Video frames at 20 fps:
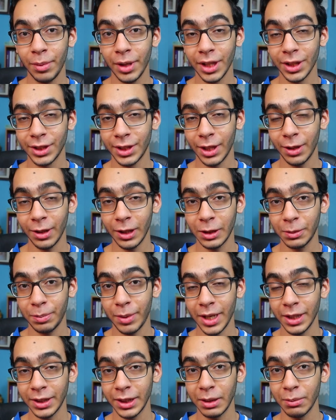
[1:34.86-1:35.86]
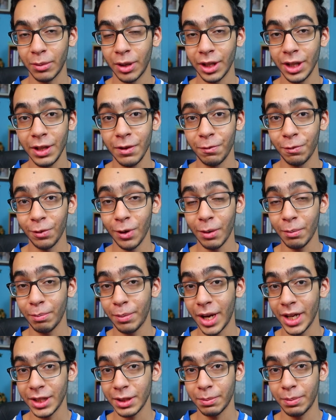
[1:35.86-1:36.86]
because they're expecting money from
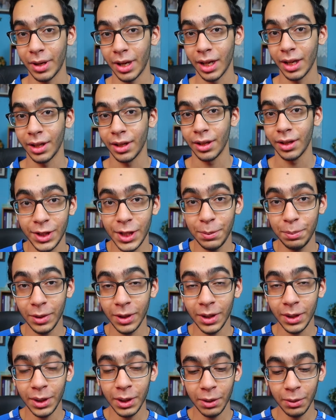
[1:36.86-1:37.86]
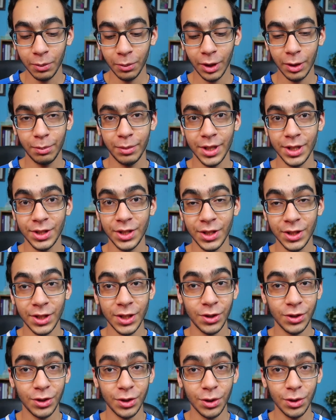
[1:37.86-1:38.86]
Best Buy. Typically, when
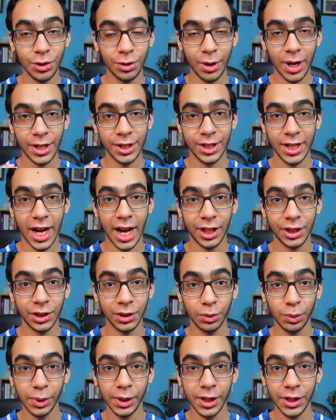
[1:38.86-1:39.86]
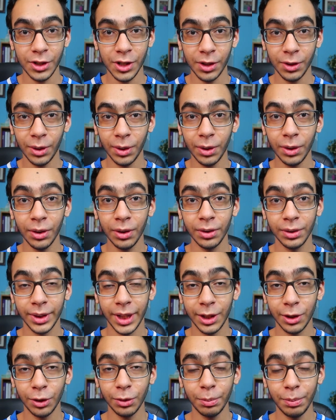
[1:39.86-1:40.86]
businesses do transactions with each other,
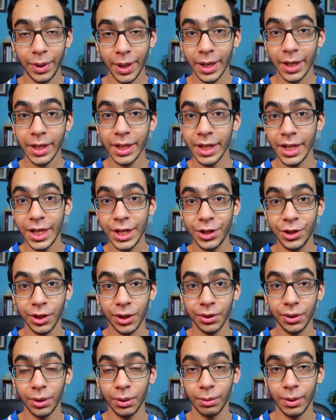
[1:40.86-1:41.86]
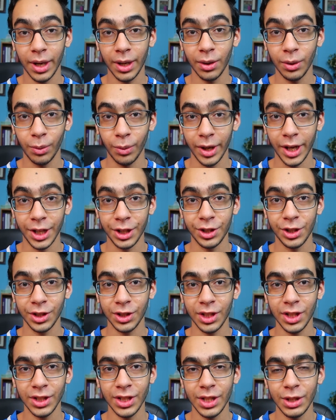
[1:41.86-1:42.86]
they don't pay each other right away
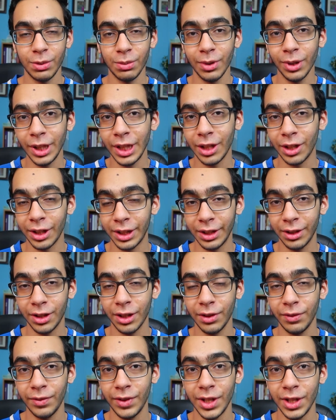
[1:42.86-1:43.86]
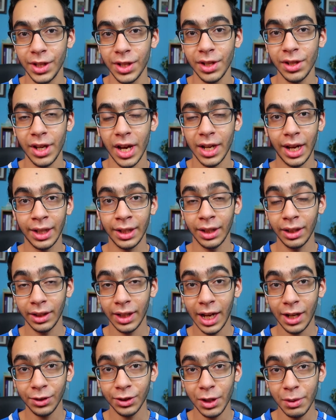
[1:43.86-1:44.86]
just because it's really inconvenient, and it
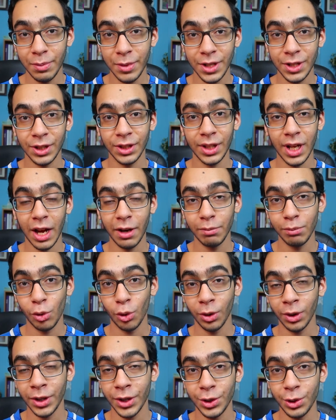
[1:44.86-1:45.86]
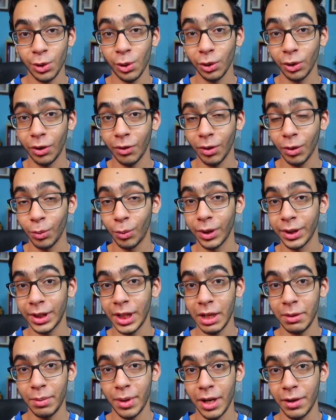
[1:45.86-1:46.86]
allows the business to have more control over what
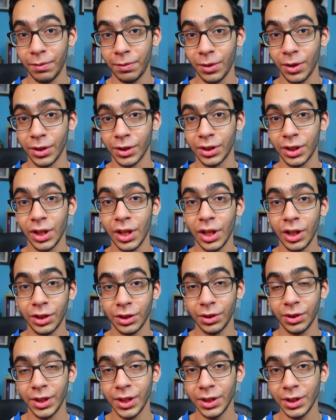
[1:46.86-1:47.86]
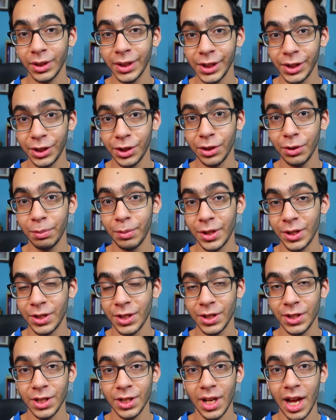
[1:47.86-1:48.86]
they pay first. So this leads to
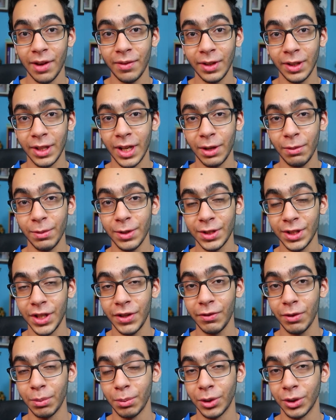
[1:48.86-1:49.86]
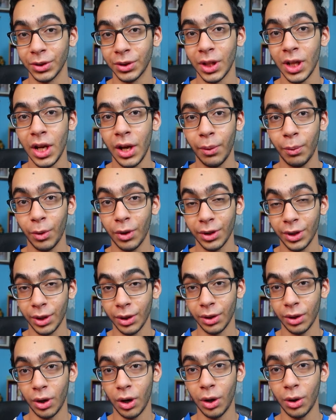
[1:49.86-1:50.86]
businesses having net receivables where
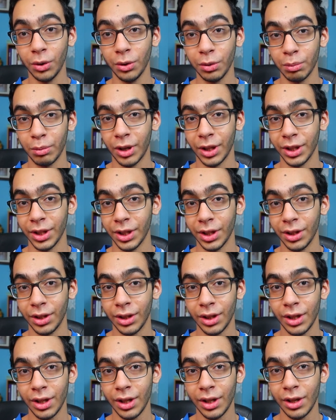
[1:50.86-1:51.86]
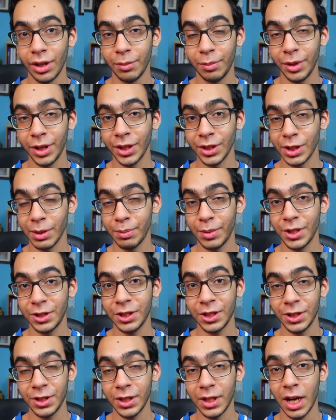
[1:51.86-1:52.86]
they're owed money because a
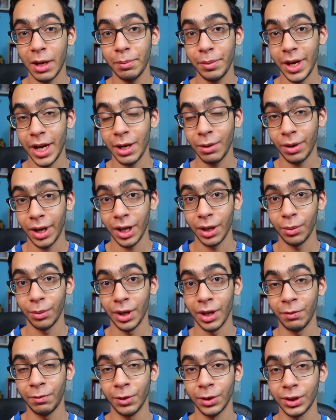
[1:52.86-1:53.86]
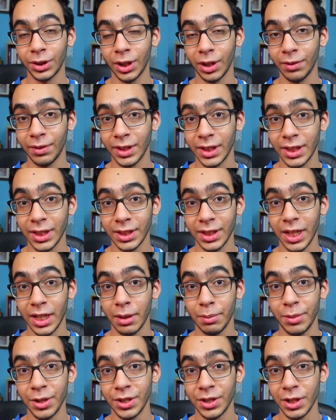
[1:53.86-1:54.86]
business did not pay right away for services that
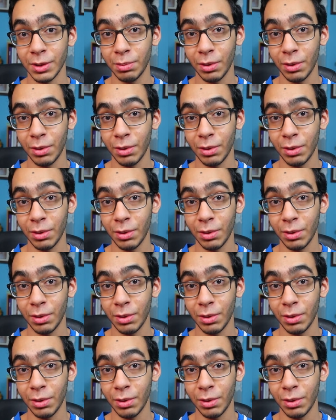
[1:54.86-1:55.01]
a business